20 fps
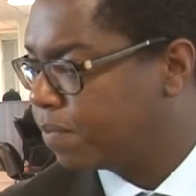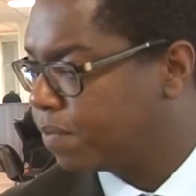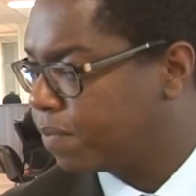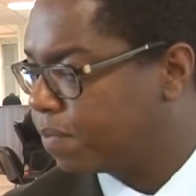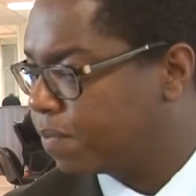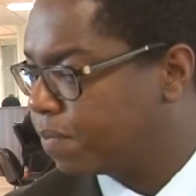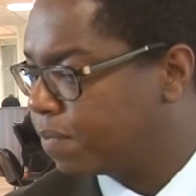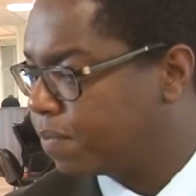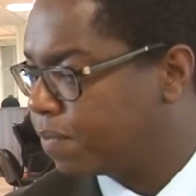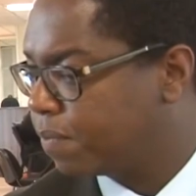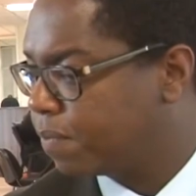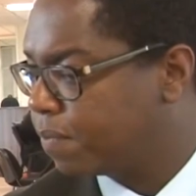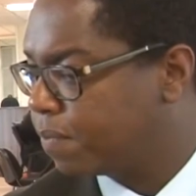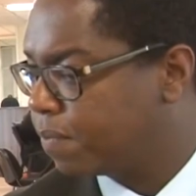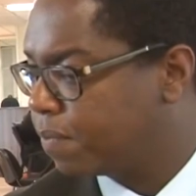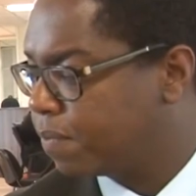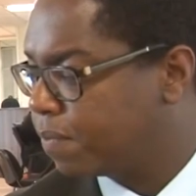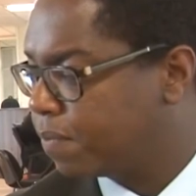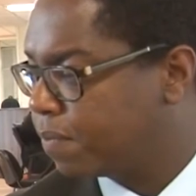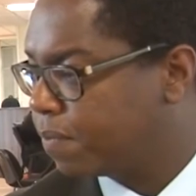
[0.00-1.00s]

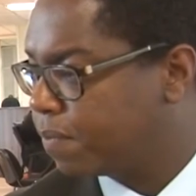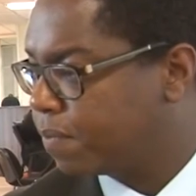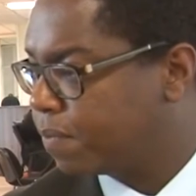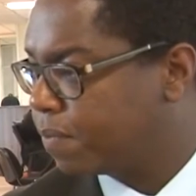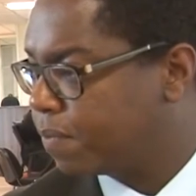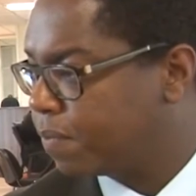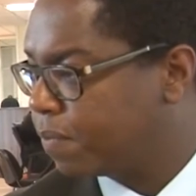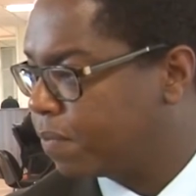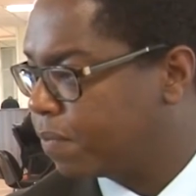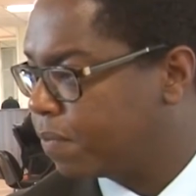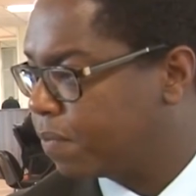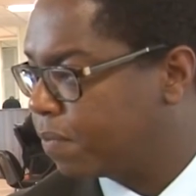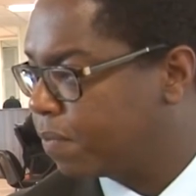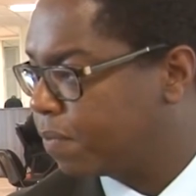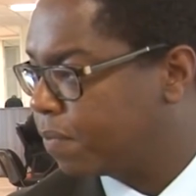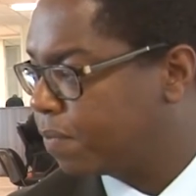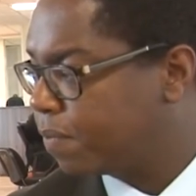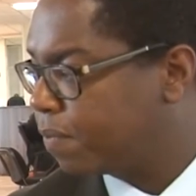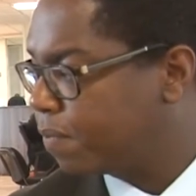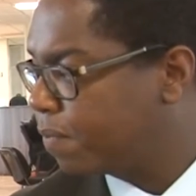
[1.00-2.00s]

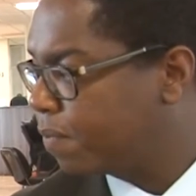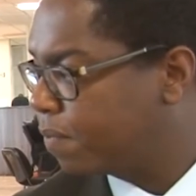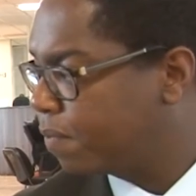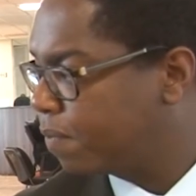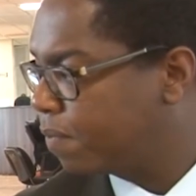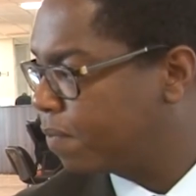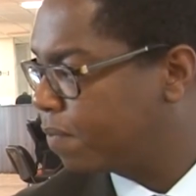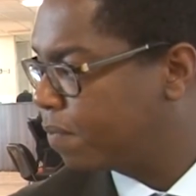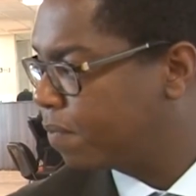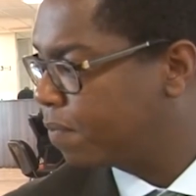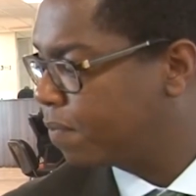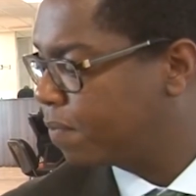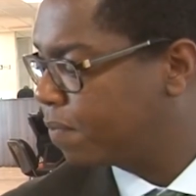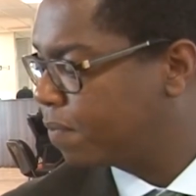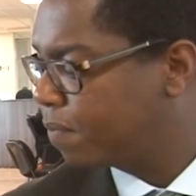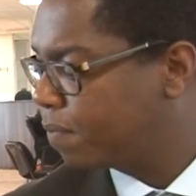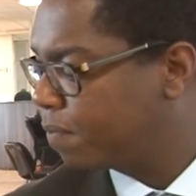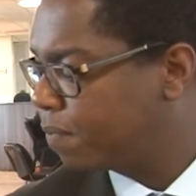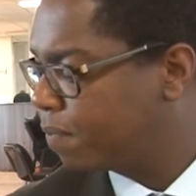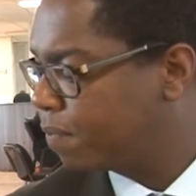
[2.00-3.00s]

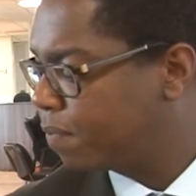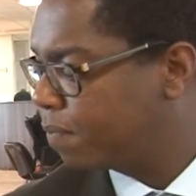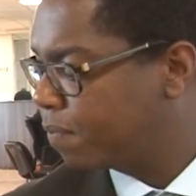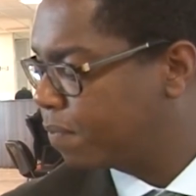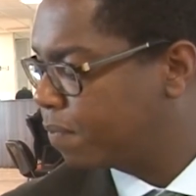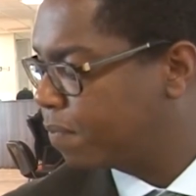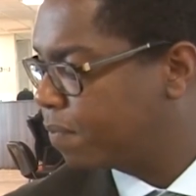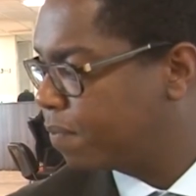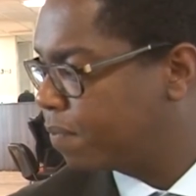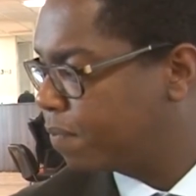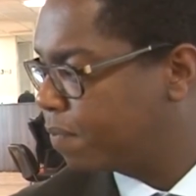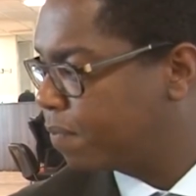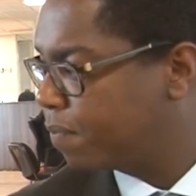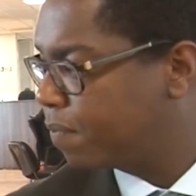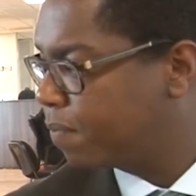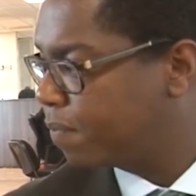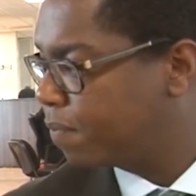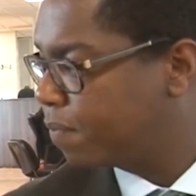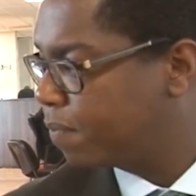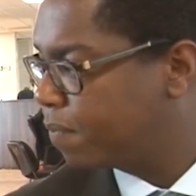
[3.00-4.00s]

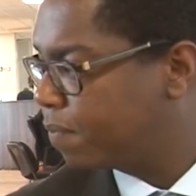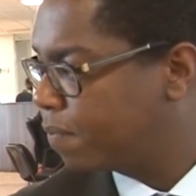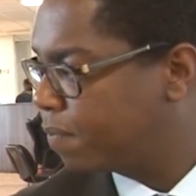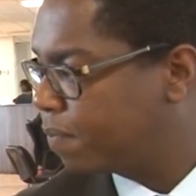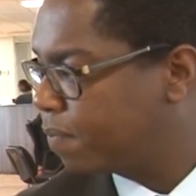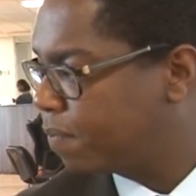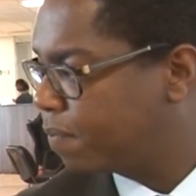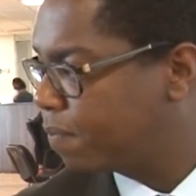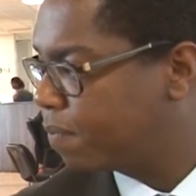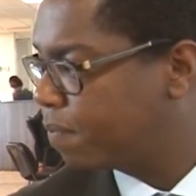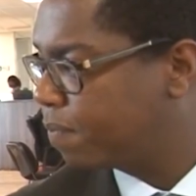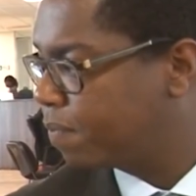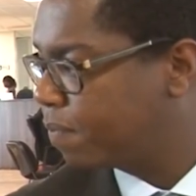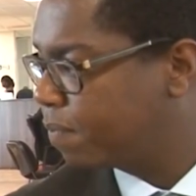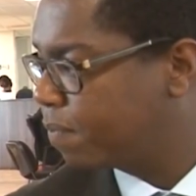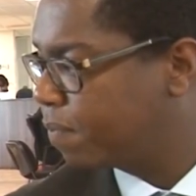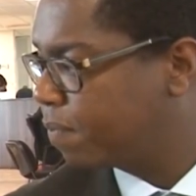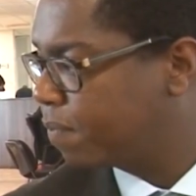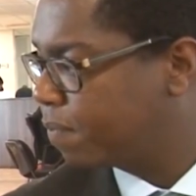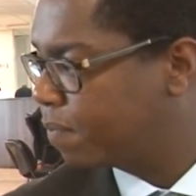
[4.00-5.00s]

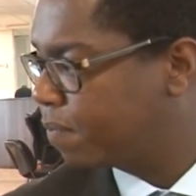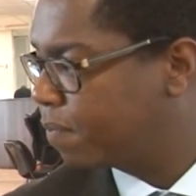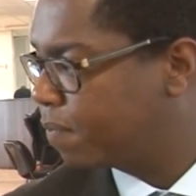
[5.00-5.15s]
No words are spoken by the person on screen.